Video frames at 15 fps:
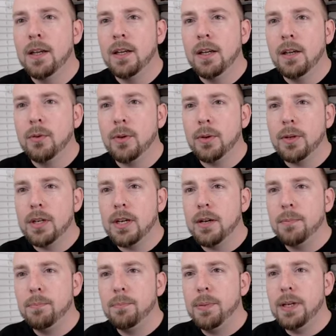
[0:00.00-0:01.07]
Where we
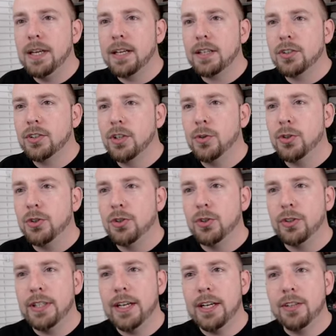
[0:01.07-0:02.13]
got? Big EXO to
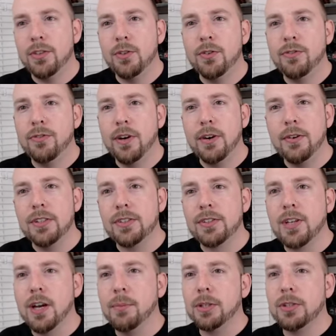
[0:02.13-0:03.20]
Juliet. Tooth Fairy is
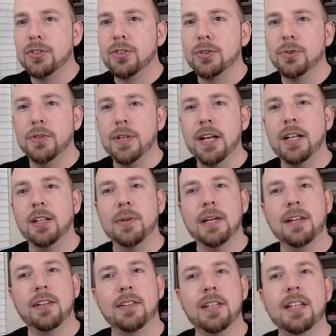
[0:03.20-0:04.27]
coming soon.
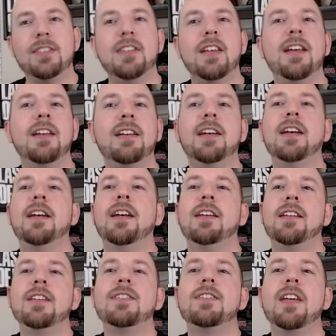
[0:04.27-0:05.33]
LOL. They said
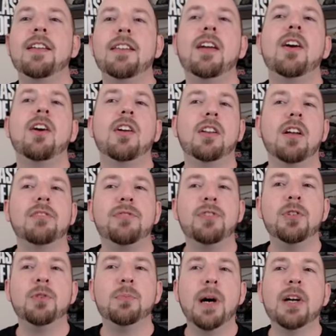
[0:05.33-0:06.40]
they said they all love
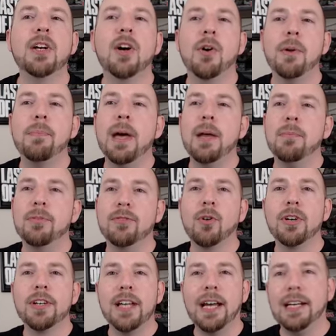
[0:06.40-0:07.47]
you, but go to bed
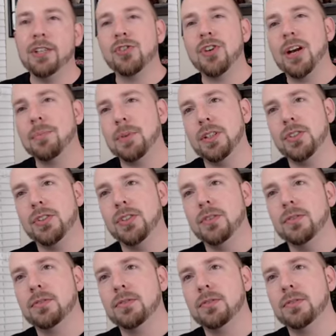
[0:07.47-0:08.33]
before daddy drop kicks you.